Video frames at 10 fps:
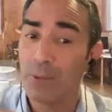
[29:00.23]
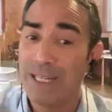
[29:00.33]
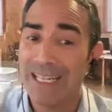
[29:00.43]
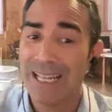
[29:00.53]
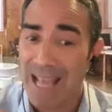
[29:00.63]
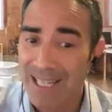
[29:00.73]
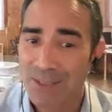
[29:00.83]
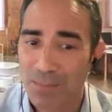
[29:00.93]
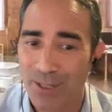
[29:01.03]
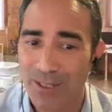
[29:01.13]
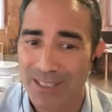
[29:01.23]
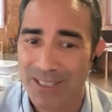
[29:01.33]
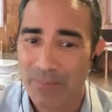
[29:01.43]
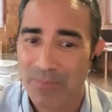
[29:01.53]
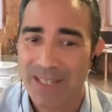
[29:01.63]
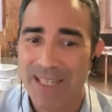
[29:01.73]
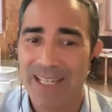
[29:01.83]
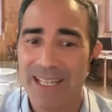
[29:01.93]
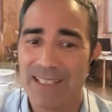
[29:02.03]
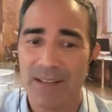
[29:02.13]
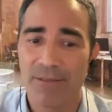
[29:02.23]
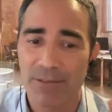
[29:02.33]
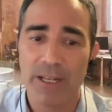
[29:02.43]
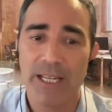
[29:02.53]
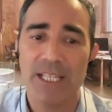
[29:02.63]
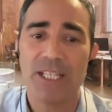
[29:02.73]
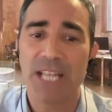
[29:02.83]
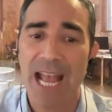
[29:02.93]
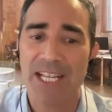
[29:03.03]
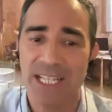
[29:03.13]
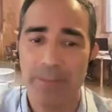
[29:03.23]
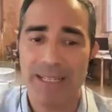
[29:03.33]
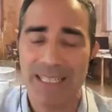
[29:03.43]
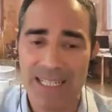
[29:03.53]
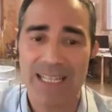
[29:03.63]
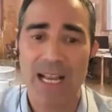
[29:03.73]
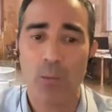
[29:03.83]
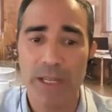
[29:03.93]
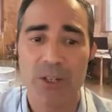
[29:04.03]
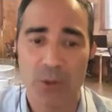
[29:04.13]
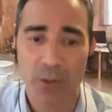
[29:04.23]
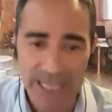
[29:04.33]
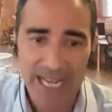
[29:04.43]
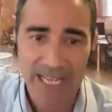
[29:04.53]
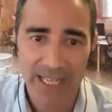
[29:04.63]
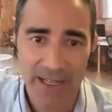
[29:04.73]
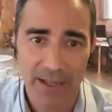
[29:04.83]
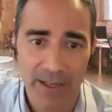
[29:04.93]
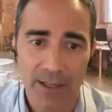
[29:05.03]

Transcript: Reading Expert is a free ChatGPT that we created.